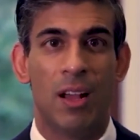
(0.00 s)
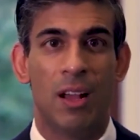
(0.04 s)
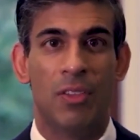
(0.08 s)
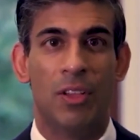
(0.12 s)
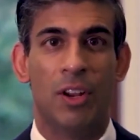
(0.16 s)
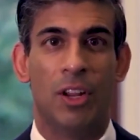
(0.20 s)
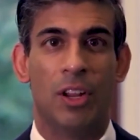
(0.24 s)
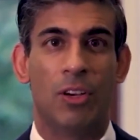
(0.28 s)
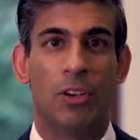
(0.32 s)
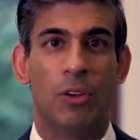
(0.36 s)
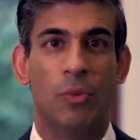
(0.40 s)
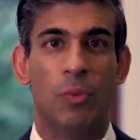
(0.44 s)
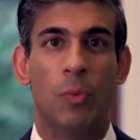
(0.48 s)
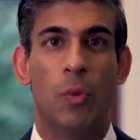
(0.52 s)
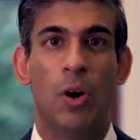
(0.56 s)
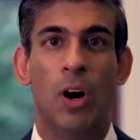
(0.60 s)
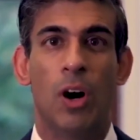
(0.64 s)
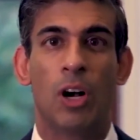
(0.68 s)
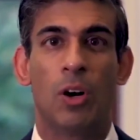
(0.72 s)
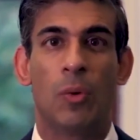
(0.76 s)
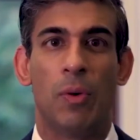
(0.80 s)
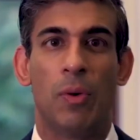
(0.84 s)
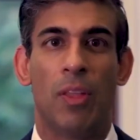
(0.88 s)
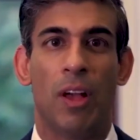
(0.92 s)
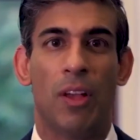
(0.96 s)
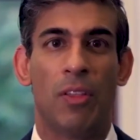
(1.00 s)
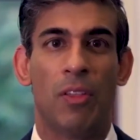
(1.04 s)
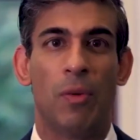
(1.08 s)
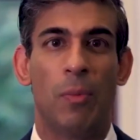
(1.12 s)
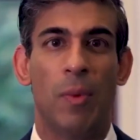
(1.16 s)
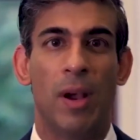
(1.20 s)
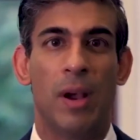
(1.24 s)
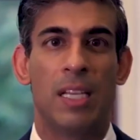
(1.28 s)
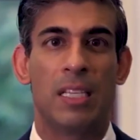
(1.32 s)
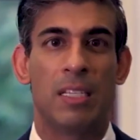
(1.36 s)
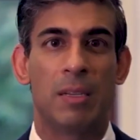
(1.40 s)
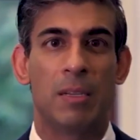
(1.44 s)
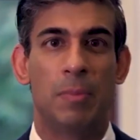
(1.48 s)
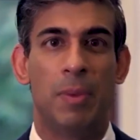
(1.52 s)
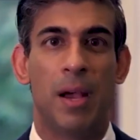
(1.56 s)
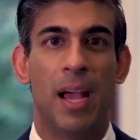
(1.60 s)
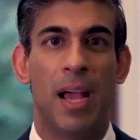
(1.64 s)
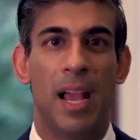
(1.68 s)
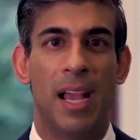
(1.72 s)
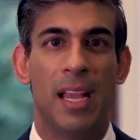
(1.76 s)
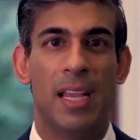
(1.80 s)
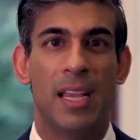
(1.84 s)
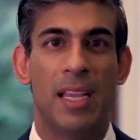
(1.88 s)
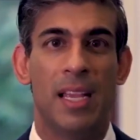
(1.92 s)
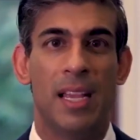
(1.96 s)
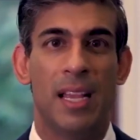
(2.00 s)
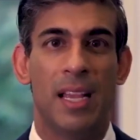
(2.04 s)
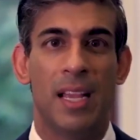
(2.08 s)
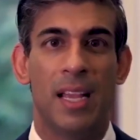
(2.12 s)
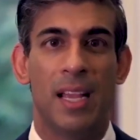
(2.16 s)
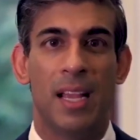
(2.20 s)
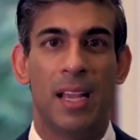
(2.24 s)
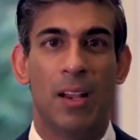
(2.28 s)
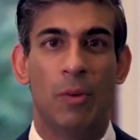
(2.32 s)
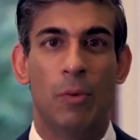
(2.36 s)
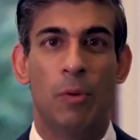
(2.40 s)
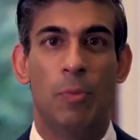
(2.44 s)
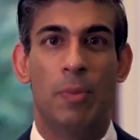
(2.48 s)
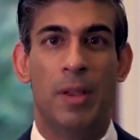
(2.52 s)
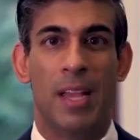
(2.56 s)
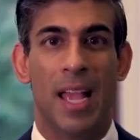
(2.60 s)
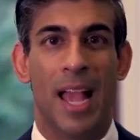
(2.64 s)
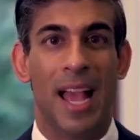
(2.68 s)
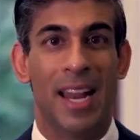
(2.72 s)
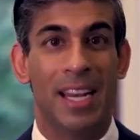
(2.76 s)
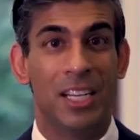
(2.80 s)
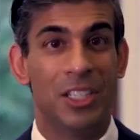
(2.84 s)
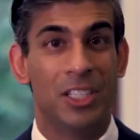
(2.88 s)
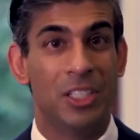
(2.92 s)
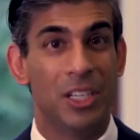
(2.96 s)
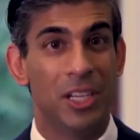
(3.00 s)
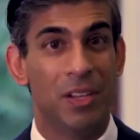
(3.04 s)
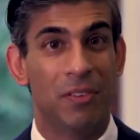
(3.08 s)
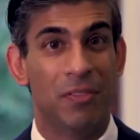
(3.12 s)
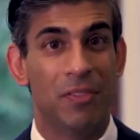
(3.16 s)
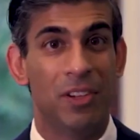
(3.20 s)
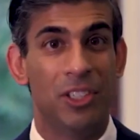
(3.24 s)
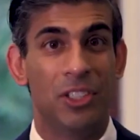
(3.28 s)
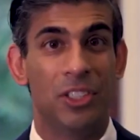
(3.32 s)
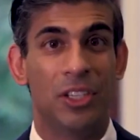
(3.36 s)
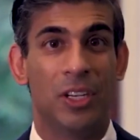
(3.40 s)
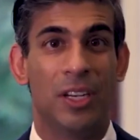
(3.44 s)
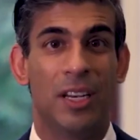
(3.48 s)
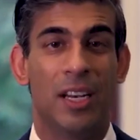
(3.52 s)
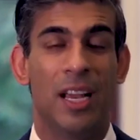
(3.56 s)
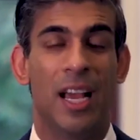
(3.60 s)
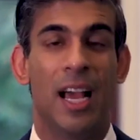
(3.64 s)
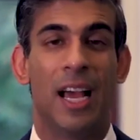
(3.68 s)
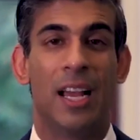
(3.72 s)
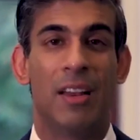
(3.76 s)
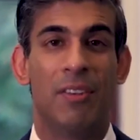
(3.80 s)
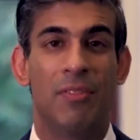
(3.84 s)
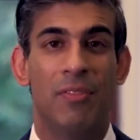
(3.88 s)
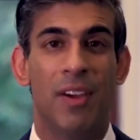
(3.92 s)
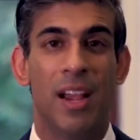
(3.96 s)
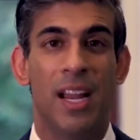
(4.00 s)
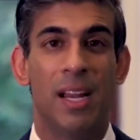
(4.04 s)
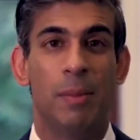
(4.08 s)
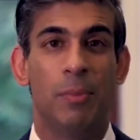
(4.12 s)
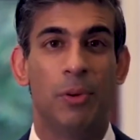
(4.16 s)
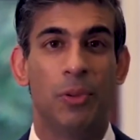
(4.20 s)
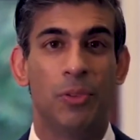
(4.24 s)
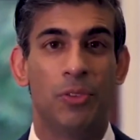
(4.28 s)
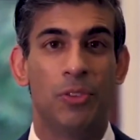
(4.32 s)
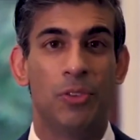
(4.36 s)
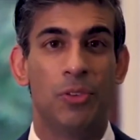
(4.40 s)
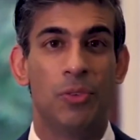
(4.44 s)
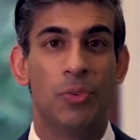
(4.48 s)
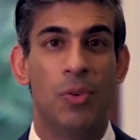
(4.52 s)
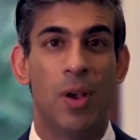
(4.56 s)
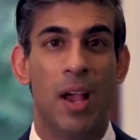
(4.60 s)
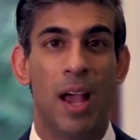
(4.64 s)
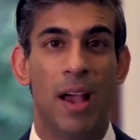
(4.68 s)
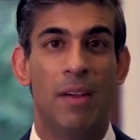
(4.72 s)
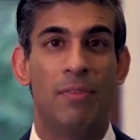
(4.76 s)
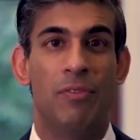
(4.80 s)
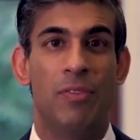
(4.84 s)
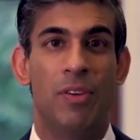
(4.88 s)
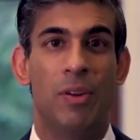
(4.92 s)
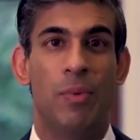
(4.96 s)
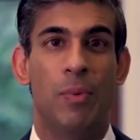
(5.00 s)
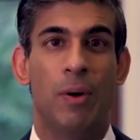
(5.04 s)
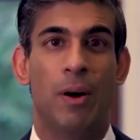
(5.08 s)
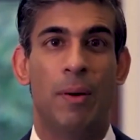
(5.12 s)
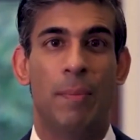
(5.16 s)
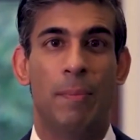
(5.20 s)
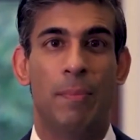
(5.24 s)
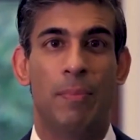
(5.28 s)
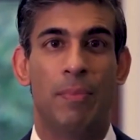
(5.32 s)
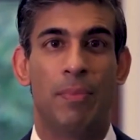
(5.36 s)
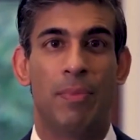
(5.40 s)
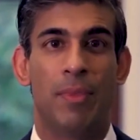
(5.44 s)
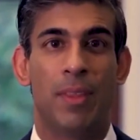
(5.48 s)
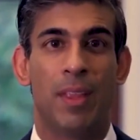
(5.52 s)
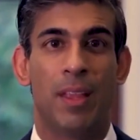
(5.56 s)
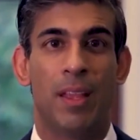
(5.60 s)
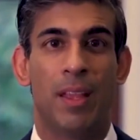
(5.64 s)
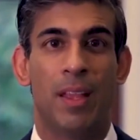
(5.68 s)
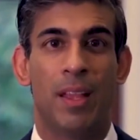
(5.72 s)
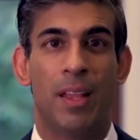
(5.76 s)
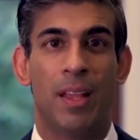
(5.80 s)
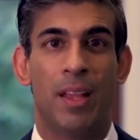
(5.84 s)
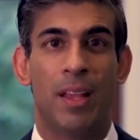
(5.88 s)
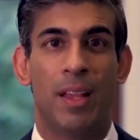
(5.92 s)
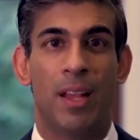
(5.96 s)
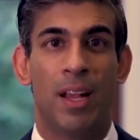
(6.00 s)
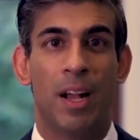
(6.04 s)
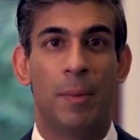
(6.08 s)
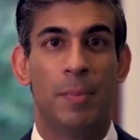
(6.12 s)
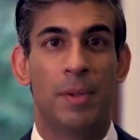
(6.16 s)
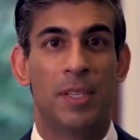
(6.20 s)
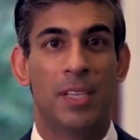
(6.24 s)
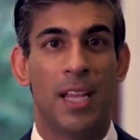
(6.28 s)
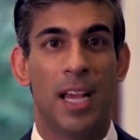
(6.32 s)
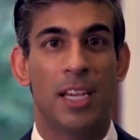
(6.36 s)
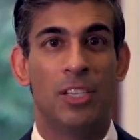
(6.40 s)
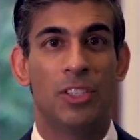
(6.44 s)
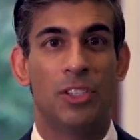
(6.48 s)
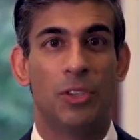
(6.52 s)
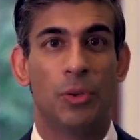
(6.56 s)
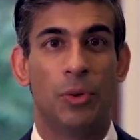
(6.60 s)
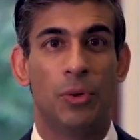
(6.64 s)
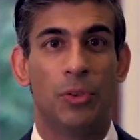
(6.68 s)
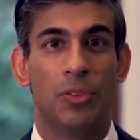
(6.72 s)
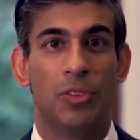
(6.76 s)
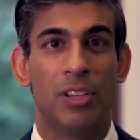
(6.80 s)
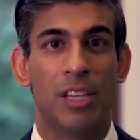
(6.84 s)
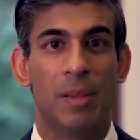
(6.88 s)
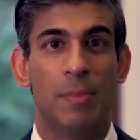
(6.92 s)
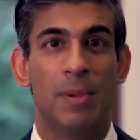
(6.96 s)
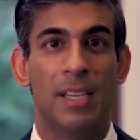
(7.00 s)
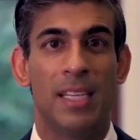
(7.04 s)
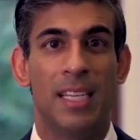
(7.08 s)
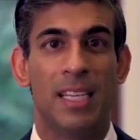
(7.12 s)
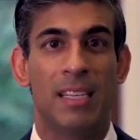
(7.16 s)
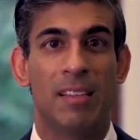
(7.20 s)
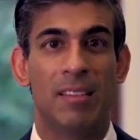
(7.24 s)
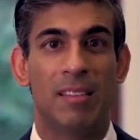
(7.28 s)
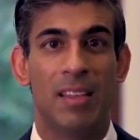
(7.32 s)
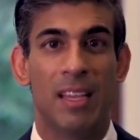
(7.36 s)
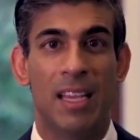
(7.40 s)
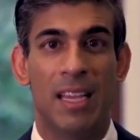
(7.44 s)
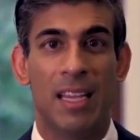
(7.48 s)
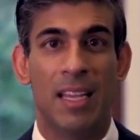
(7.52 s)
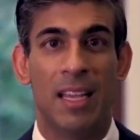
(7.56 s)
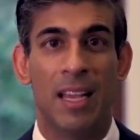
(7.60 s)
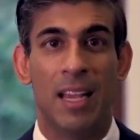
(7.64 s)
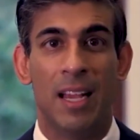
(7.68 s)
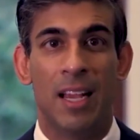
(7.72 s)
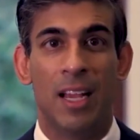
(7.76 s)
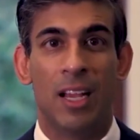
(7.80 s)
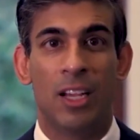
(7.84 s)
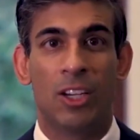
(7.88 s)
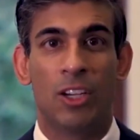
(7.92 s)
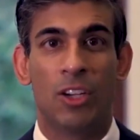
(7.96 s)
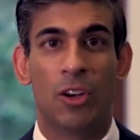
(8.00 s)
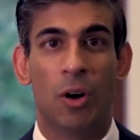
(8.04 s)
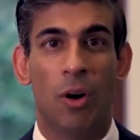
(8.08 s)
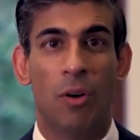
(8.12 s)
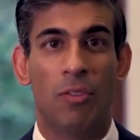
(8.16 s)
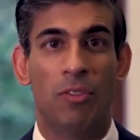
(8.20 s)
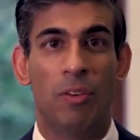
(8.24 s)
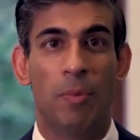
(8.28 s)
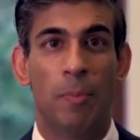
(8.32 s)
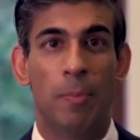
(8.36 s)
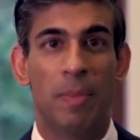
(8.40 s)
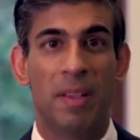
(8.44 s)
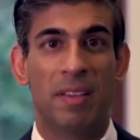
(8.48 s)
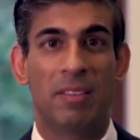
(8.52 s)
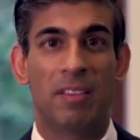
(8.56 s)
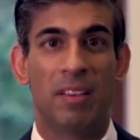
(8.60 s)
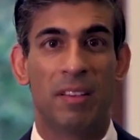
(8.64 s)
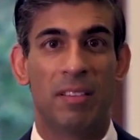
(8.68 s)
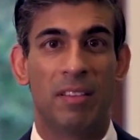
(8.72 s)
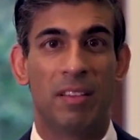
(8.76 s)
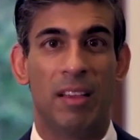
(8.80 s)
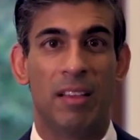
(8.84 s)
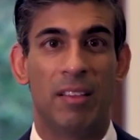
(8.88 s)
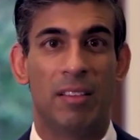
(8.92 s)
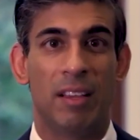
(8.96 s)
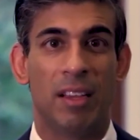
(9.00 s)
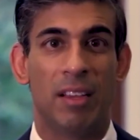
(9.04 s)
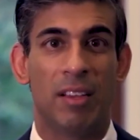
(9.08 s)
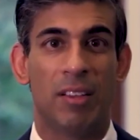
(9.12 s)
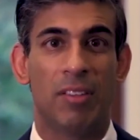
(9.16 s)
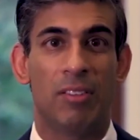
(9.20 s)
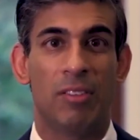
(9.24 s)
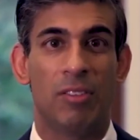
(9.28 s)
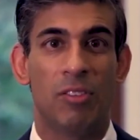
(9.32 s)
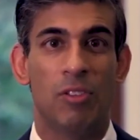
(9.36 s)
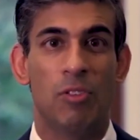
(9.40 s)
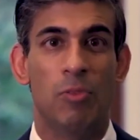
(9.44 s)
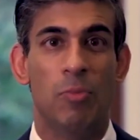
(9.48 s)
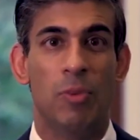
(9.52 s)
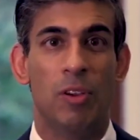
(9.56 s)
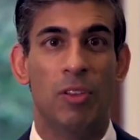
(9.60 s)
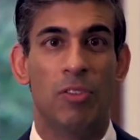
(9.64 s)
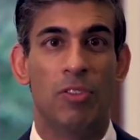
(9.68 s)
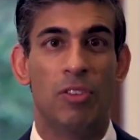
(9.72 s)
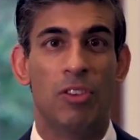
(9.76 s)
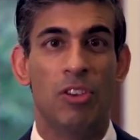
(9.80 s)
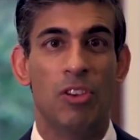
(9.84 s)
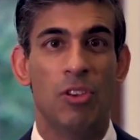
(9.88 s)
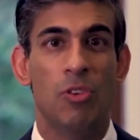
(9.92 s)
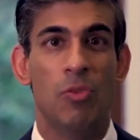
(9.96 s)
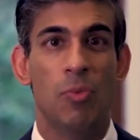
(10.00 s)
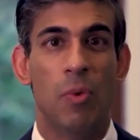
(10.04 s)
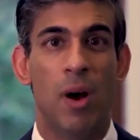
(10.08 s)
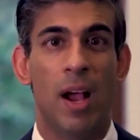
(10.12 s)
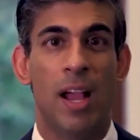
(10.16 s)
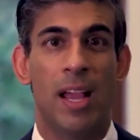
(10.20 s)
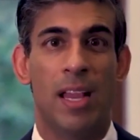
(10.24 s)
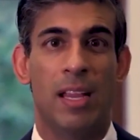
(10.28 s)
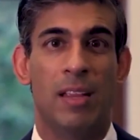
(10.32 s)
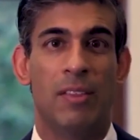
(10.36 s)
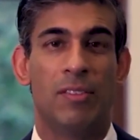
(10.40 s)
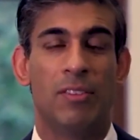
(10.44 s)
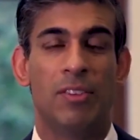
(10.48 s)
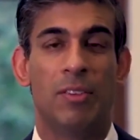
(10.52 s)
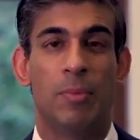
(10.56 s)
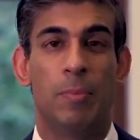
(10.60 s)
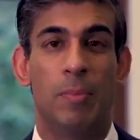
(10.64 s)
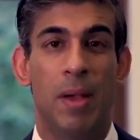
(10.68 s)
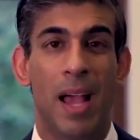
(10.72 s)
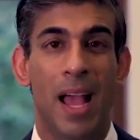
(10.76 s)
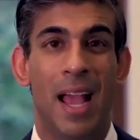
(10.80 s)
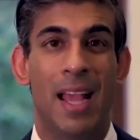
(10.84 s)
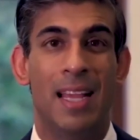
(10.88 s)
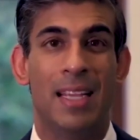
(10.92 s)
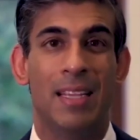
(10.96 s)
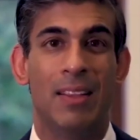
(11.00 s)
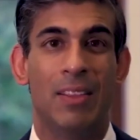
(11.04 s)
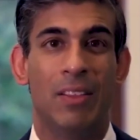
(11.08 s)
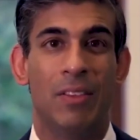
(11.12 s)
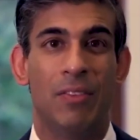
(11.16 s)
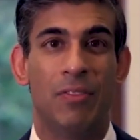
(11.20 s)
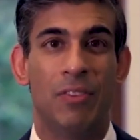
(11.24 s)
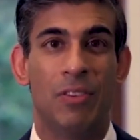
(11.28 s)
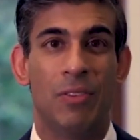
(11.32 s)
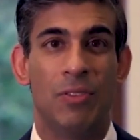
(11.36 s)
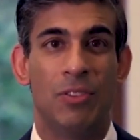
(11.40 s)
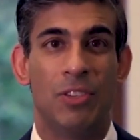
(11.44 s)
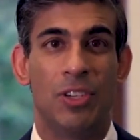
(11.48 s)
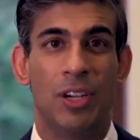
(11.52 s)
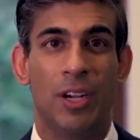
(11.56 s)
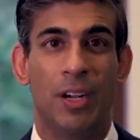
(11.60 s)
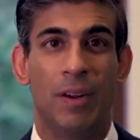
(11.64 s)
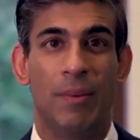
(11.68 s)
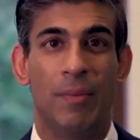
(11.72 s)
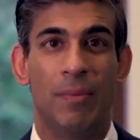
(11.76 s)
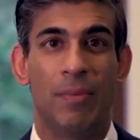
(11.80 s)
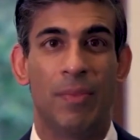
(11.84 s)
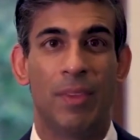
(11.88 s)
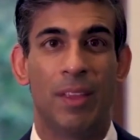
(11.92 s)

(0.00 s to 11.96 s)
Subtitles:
that it could work with other ways to pay, would be energy efficient and available to everyone. A potential CBDC could offer businesses and consumers new ways to pay in the future.